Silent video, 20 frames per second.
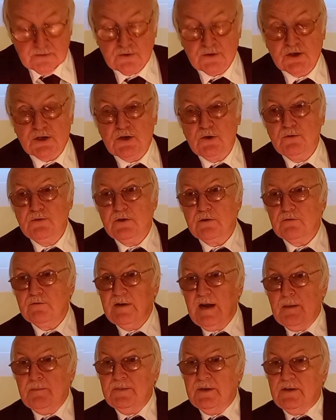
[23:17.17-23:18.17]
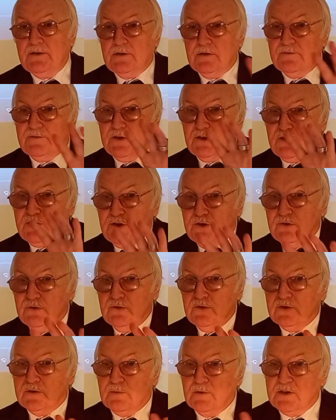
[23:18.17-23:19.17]
so the remnant of the
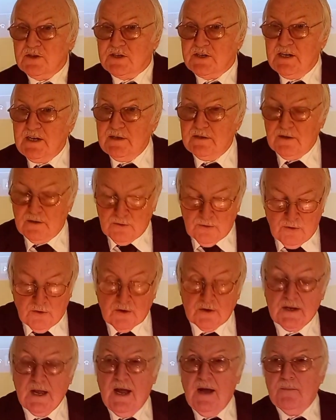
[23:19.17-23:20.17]
Jews will see the Lord.